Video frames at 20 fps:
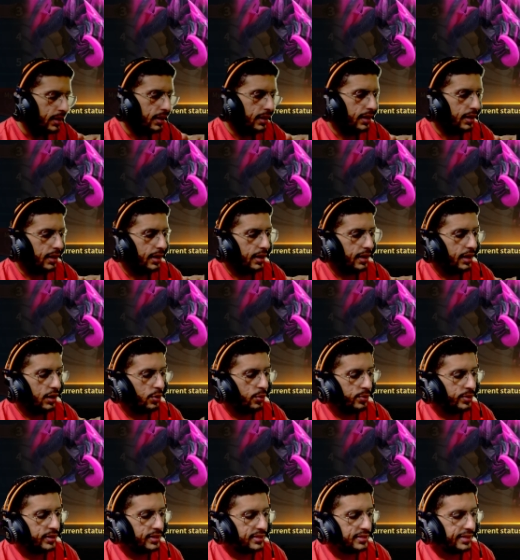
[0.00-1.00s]
on
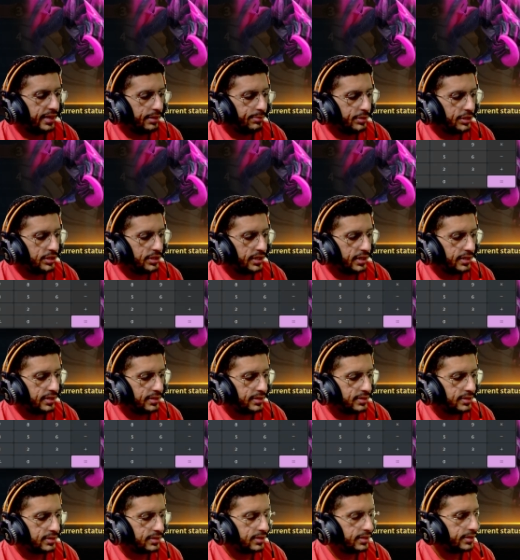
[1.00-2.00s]
this damage, and this
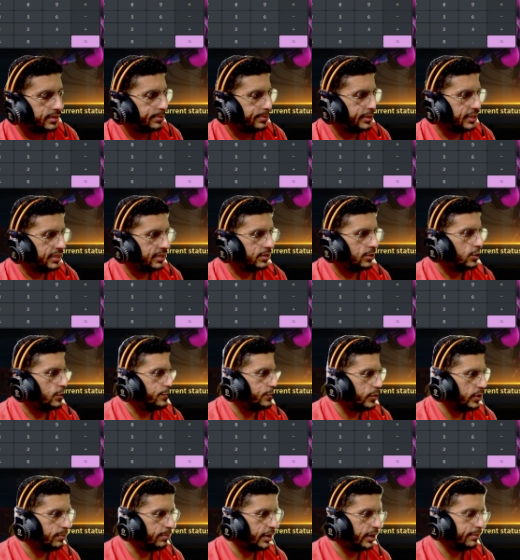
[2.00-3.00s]
is gonna be, hopefully
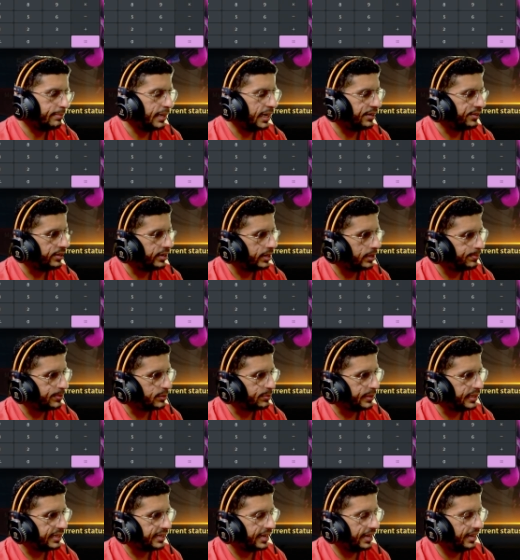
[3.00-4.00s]
my math helps
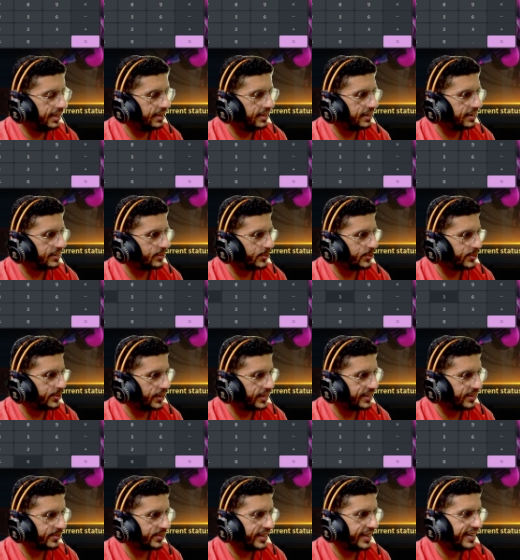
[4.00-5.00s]
me
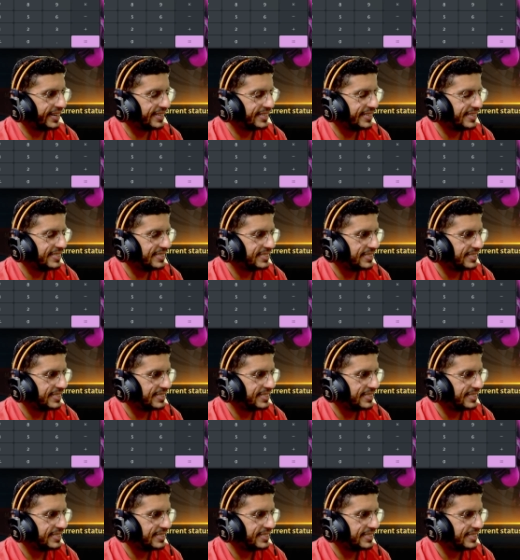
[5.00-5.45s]
calculating this.